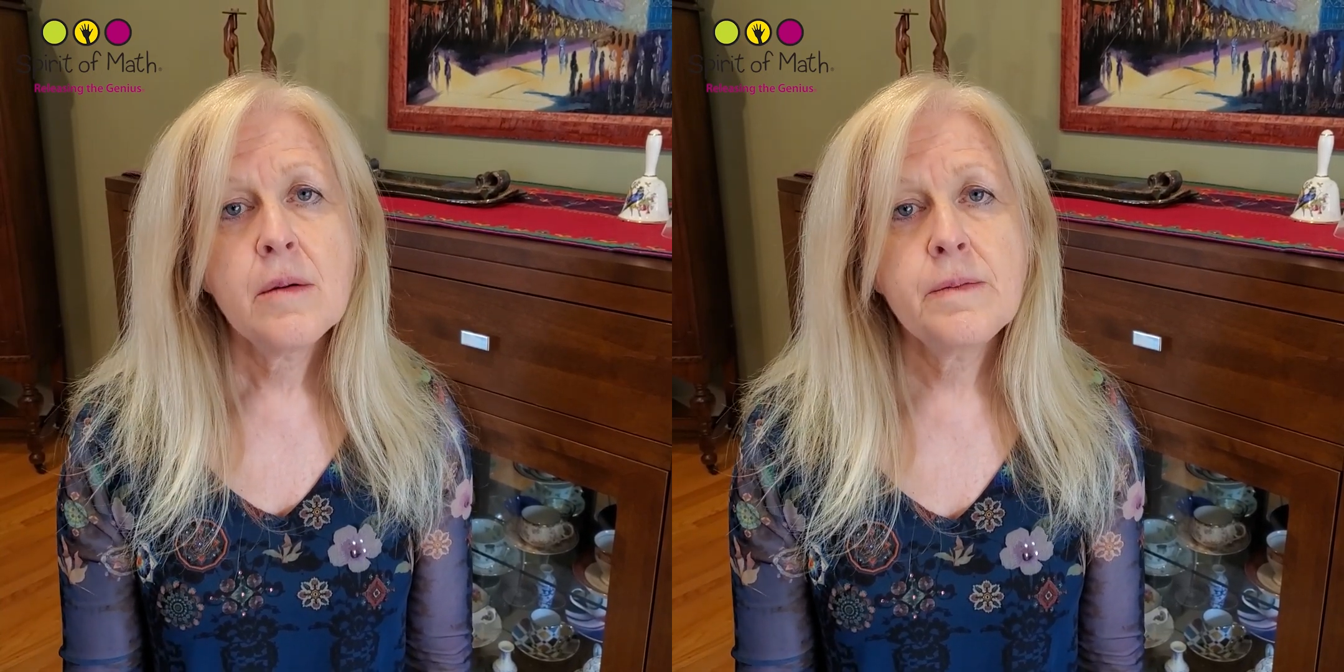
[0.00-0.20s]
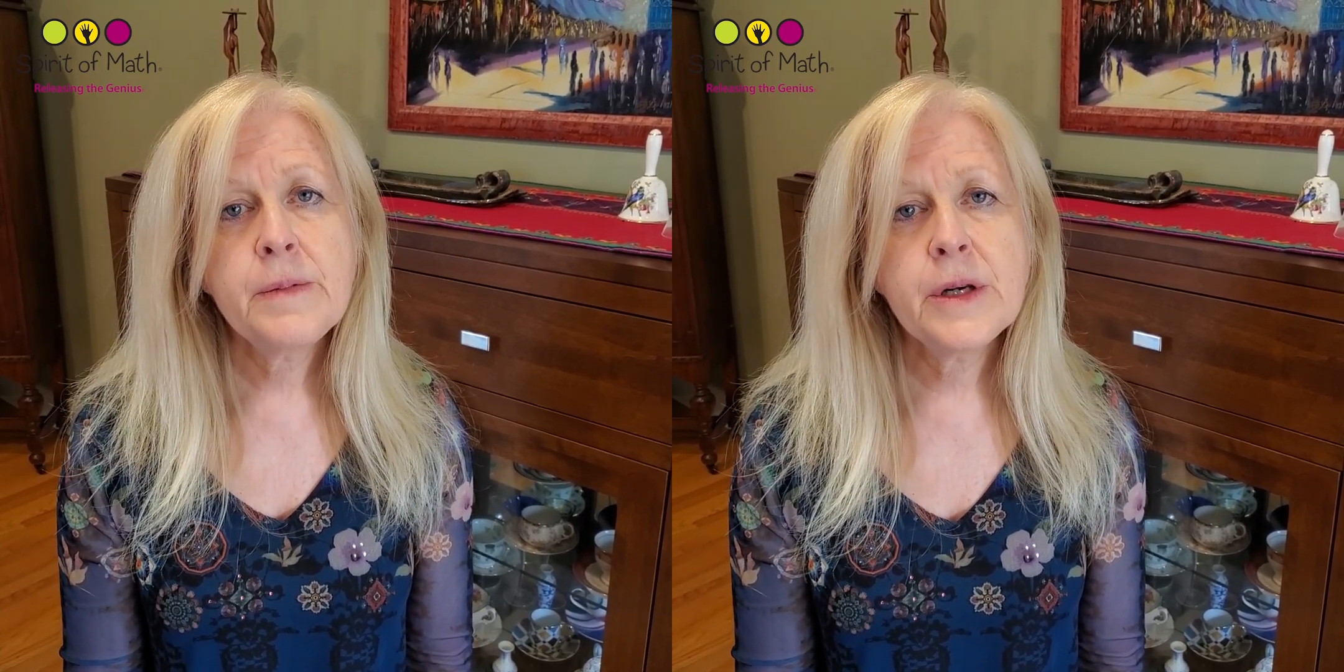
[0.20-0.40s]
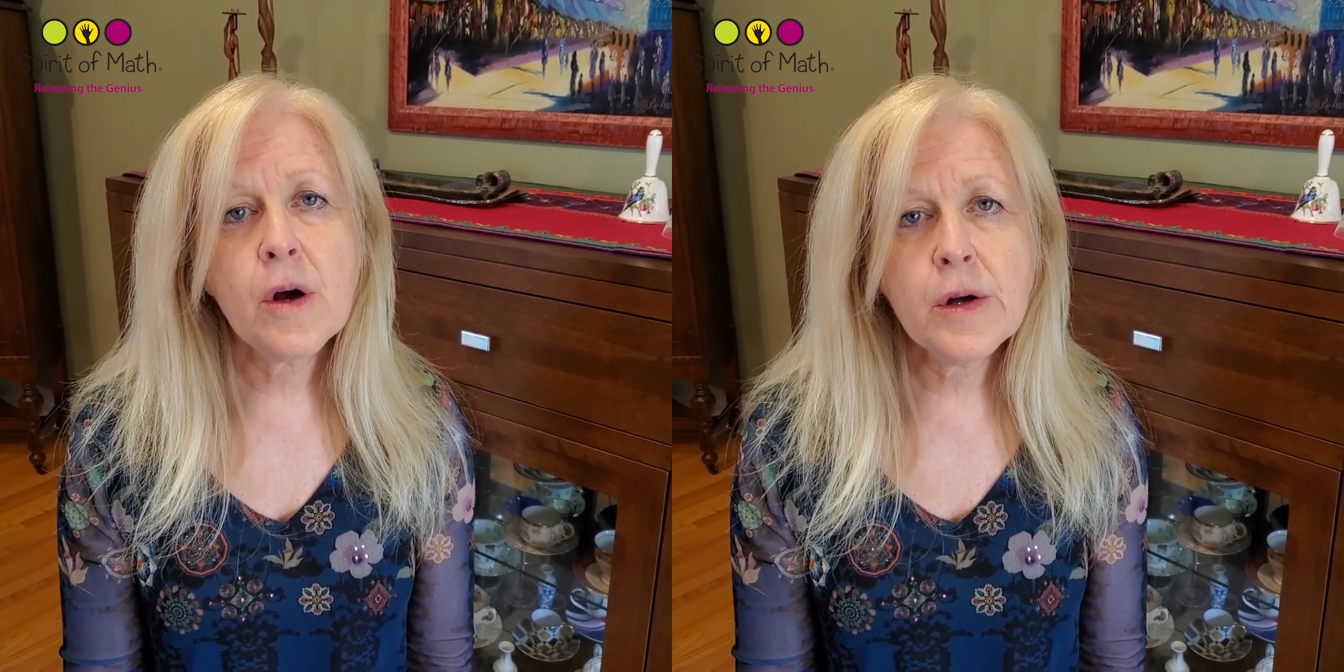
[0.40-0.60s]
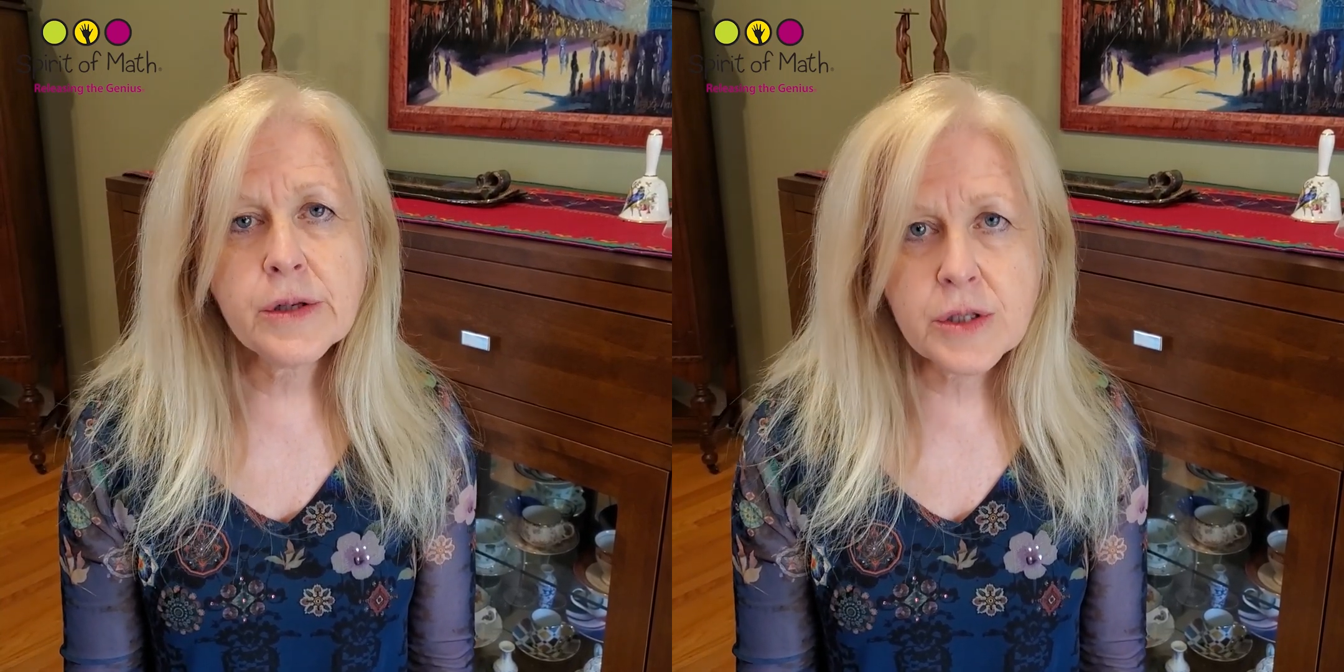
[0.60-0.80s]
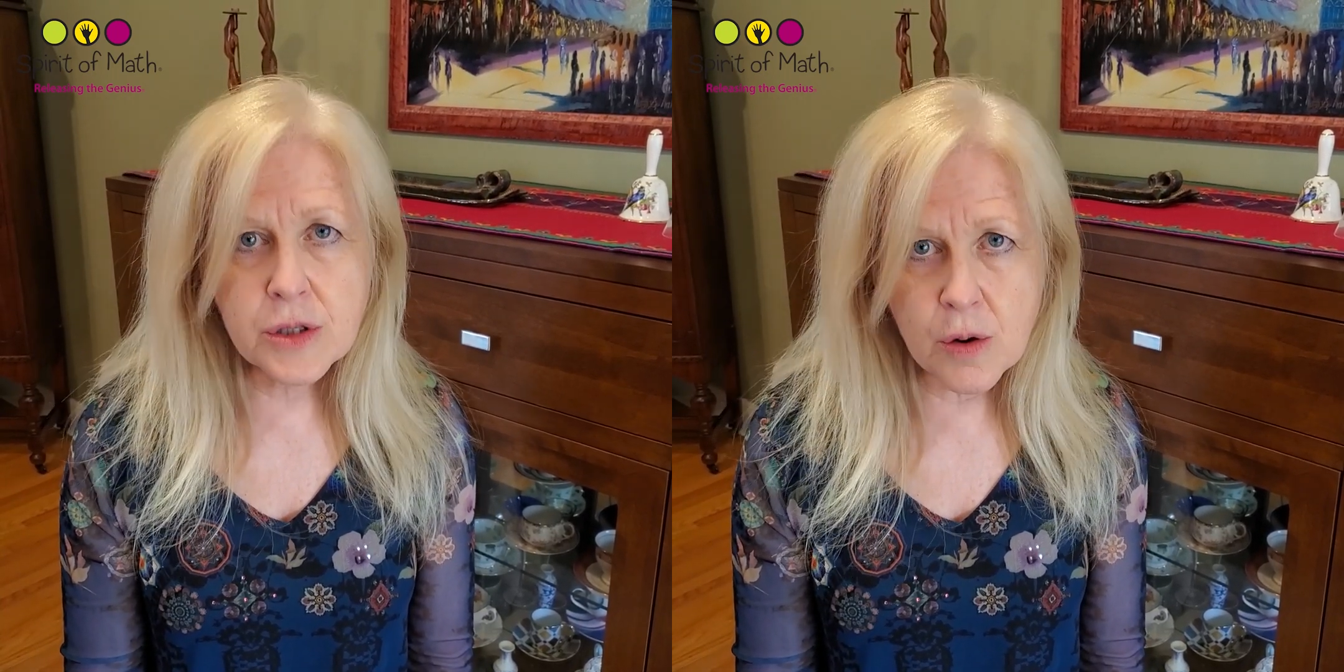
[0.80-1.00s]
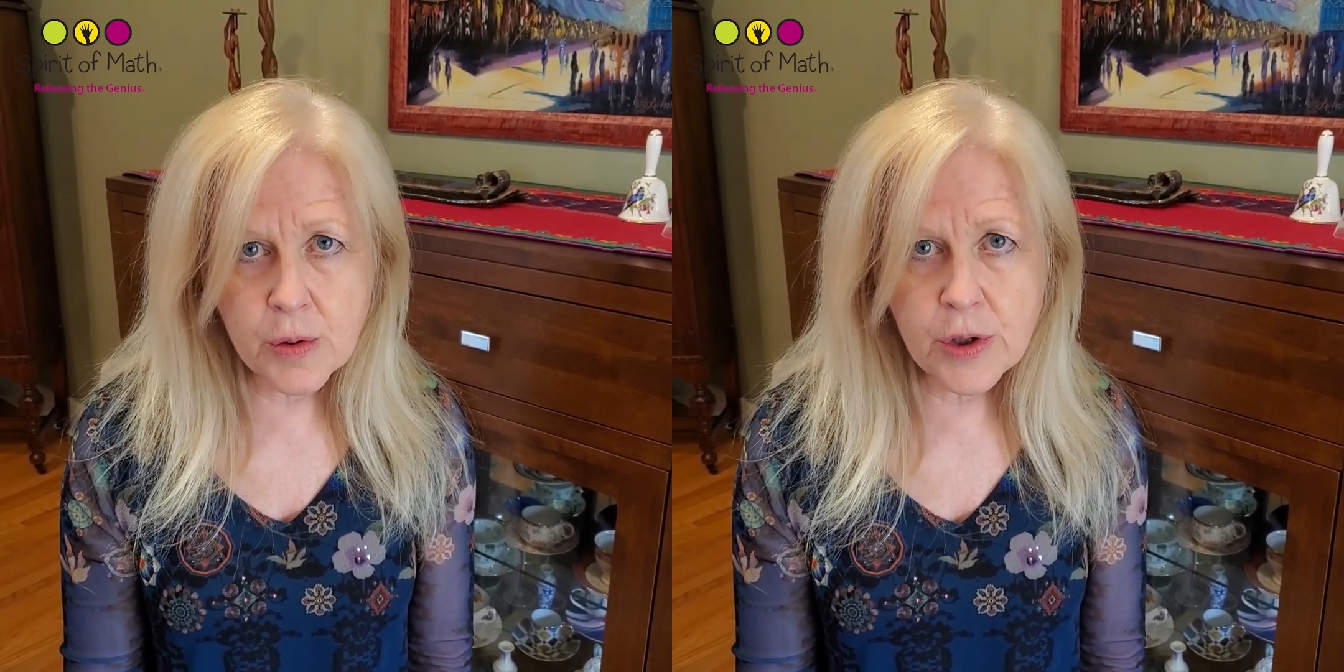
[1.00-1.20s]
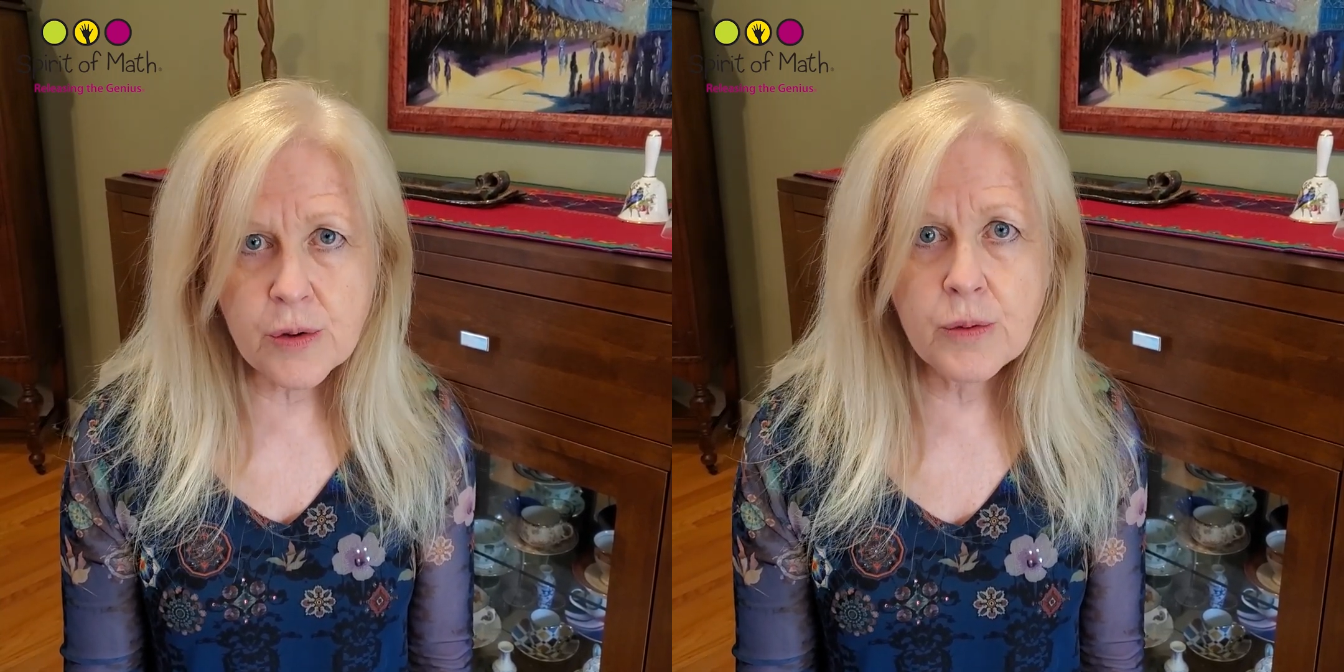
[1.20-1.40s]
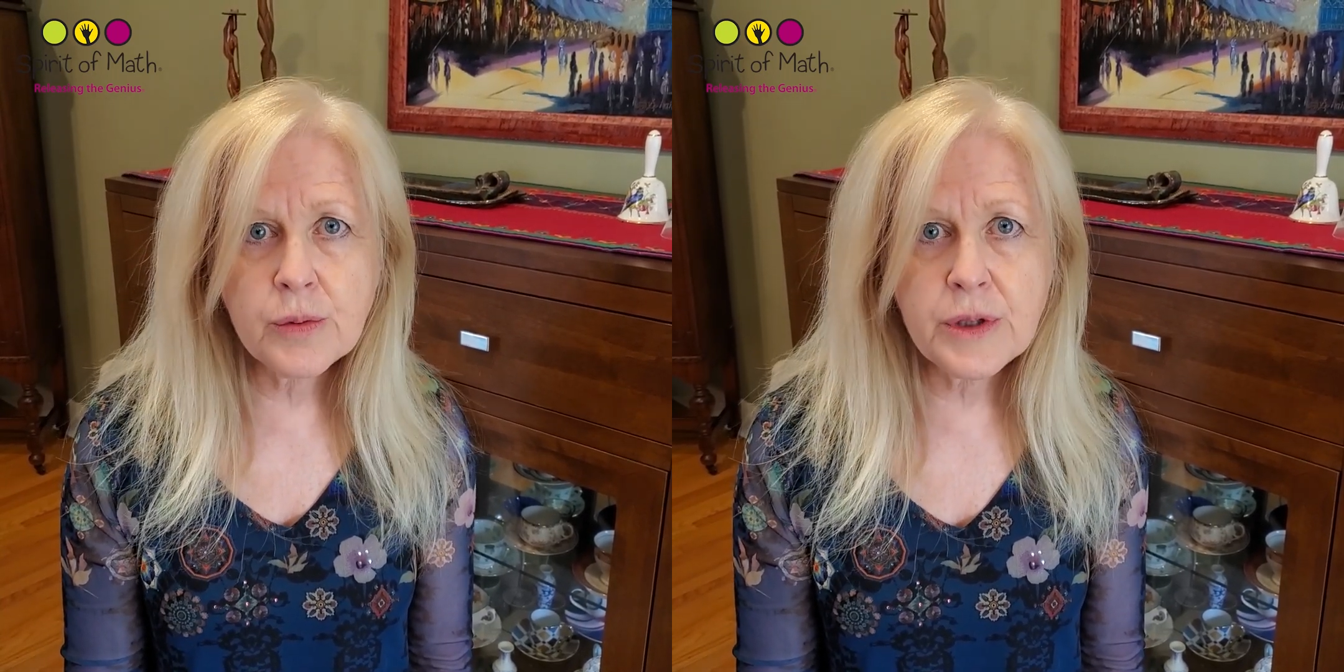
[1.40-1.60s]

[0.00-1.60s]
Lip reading: but also you